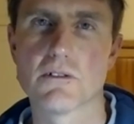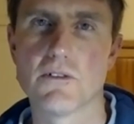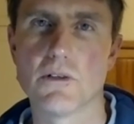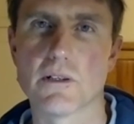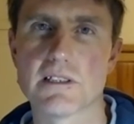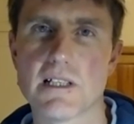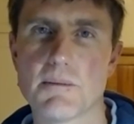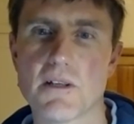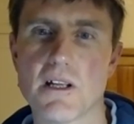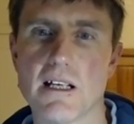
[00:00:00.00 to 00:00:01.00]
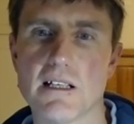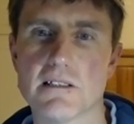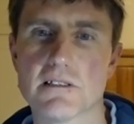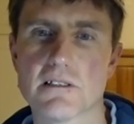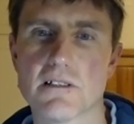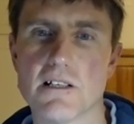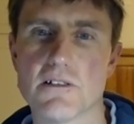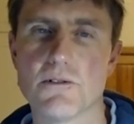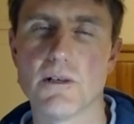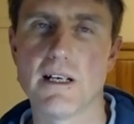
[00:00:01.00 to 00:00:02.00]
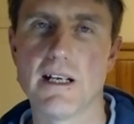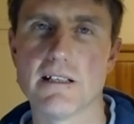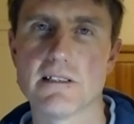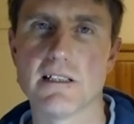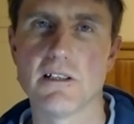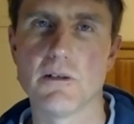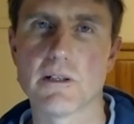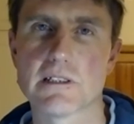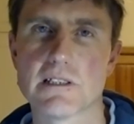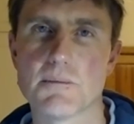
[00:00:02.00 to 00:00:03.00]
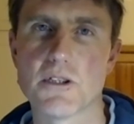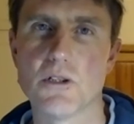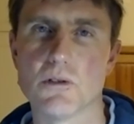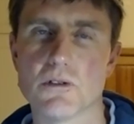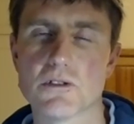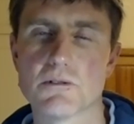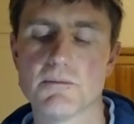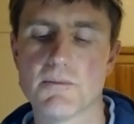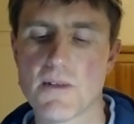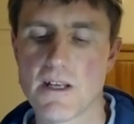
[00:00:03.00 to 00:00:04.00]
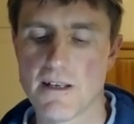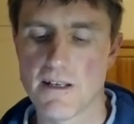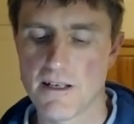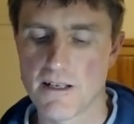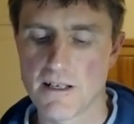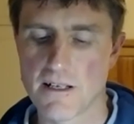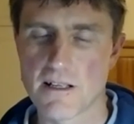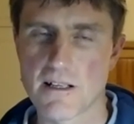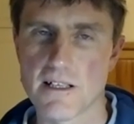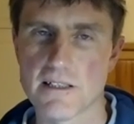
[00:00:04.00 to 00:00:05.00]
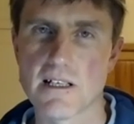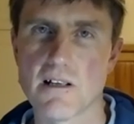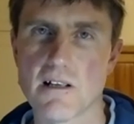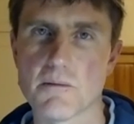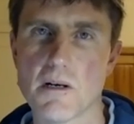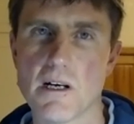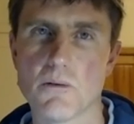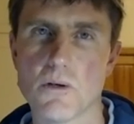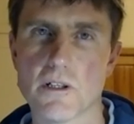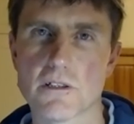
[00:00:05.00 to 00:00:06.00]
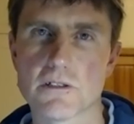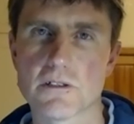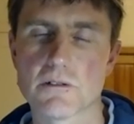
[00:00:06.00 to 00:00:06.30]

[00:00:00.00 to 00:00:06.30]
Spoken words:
You accept theirs, their true identity, then you accept yours. That's how the mind works.